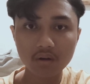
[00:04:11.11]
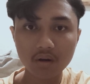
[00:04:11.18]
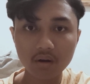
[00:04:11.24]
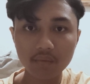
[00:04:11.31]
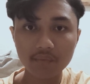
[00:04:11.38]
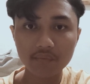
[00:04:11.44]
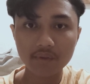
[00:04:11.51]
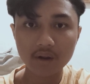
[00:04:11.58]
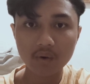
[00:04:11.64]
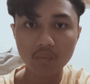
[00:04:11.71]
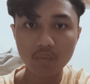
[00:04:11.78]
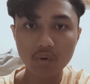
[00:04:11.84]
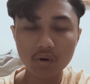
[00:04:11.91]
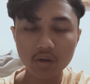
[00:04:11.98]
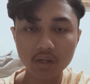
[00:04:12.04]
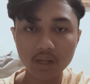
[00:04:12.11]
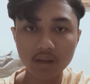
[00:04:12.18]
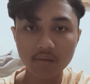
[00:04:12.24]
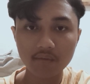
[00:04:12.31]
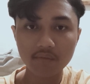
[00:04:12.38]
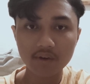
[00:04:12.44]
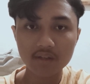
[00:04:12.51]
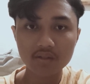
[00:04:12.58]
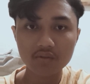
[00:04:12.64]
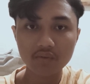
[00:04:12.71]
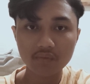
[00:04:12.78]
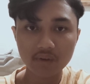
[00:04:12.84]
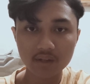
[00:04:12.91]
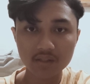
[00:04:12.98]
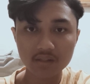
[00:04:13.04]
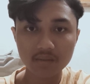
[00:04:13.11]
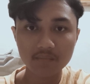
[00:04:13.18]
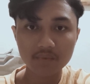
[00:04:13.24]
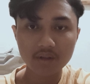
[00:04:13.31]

of their work in face-to-face,